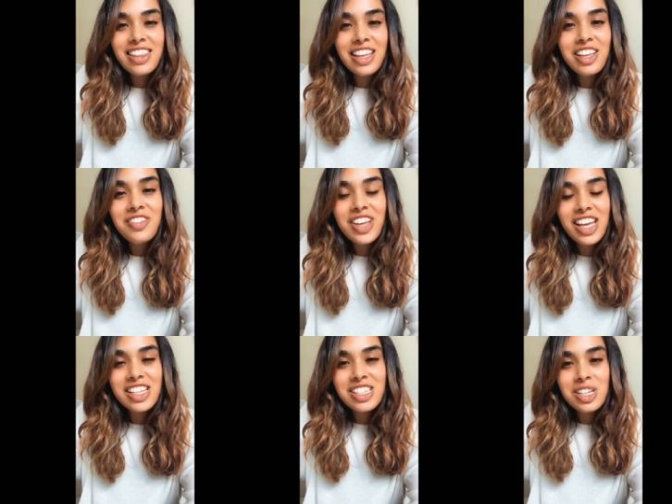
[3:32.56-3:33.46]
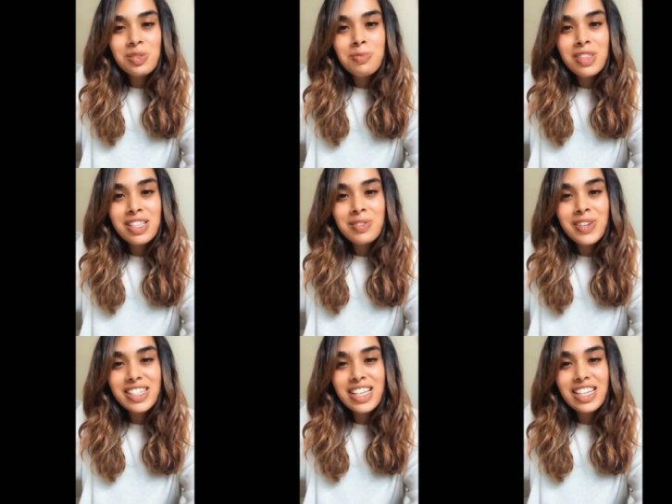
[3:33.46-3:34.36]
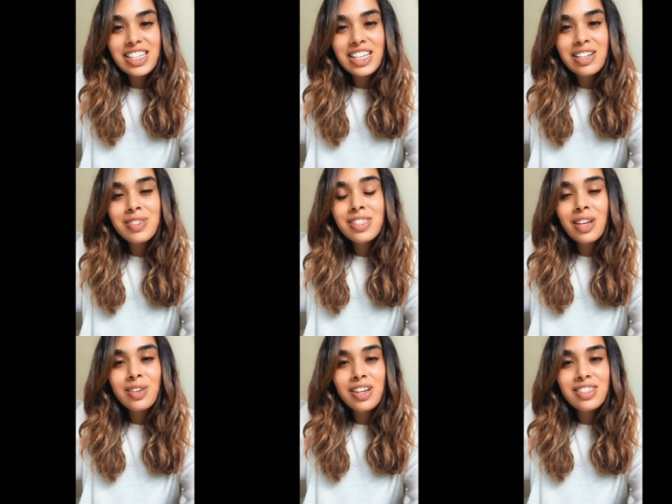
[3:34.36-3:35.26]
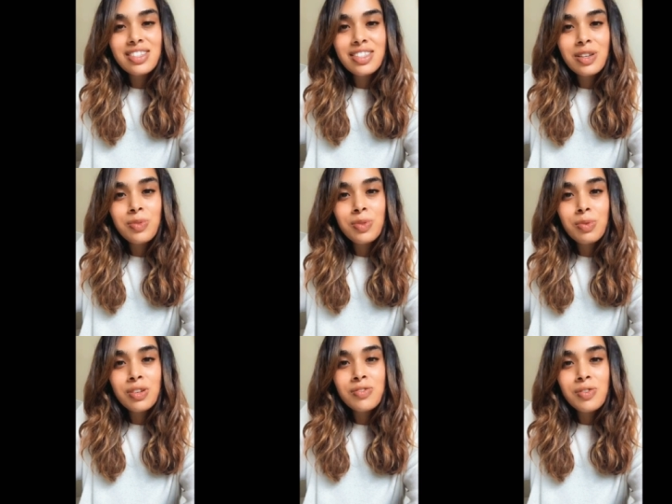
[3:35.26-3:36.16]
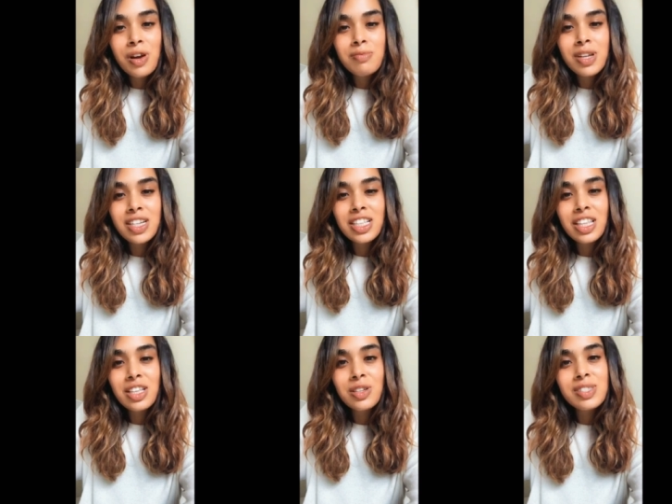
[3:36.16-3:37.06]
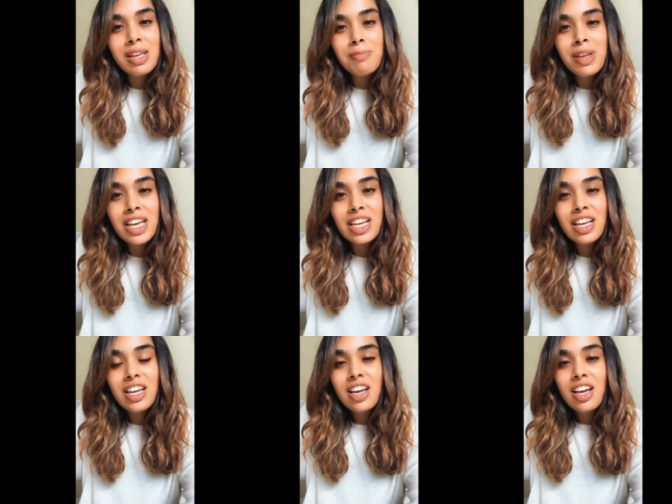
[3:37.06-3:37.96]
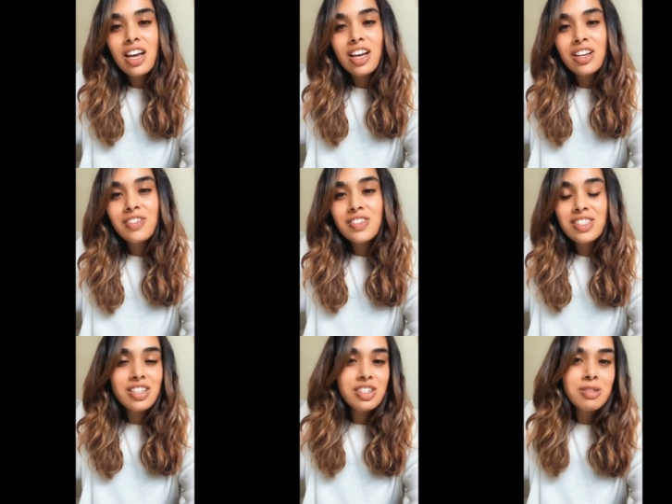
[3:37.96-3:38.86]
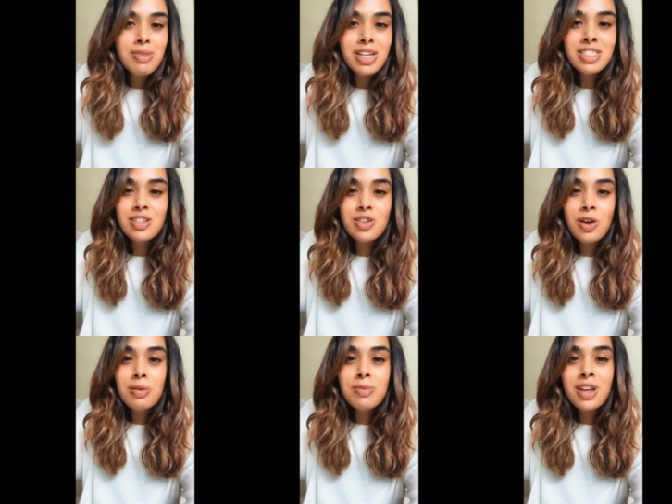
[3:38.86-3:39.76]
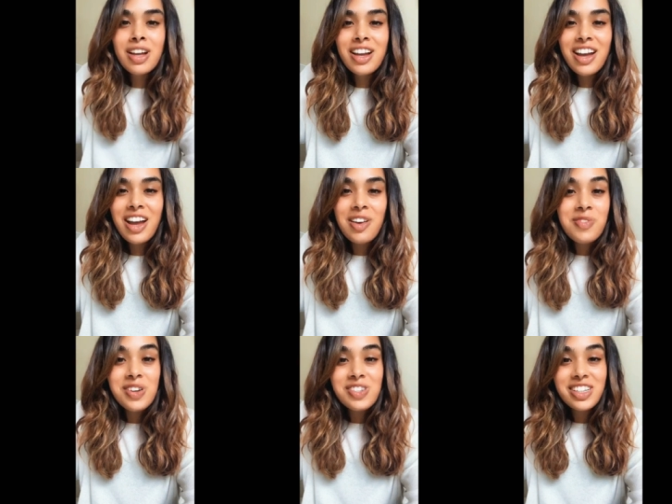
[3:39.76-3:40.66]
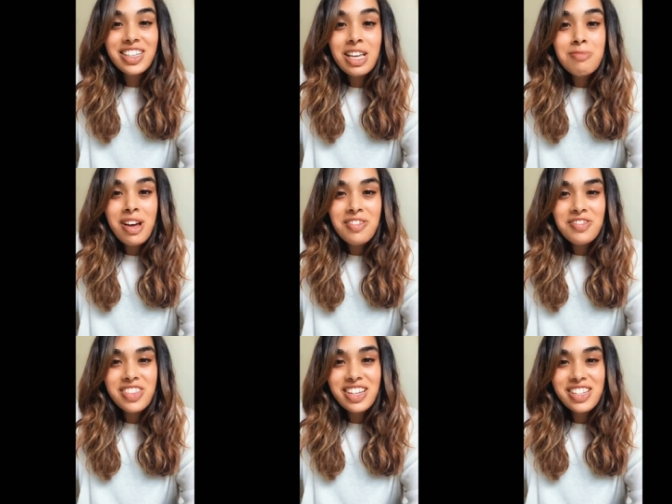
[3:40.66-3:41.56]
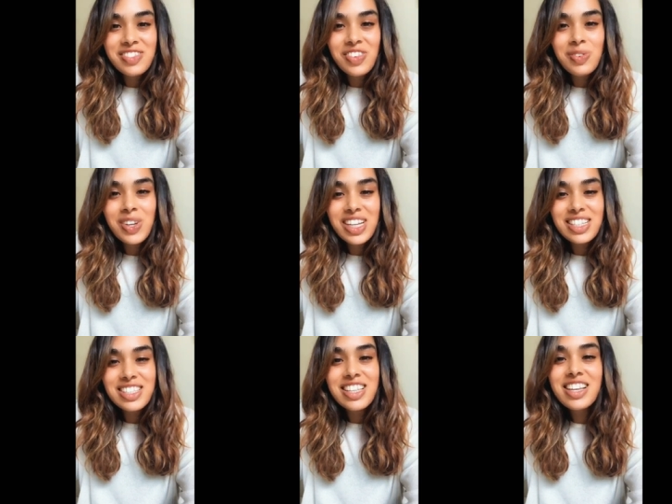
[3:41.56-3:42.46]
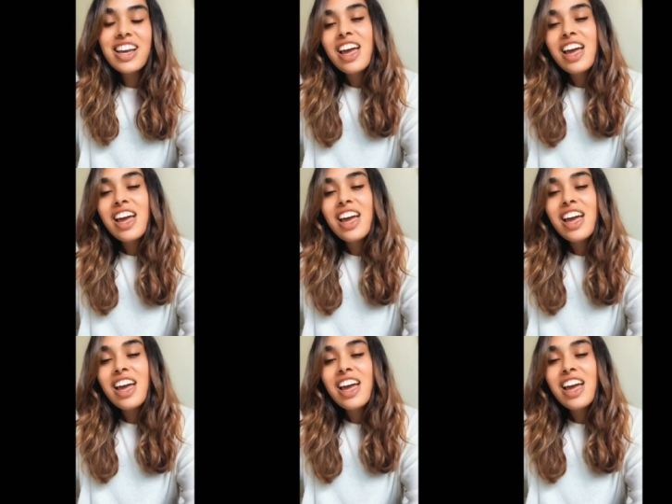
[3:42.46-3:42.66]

Thank you for getting in touch with me this week, Teddy. It was so nice to see all the wonderful home learning that you'd sent me. You've done such an amazing job, and well done. Keep it up for the last few weeks.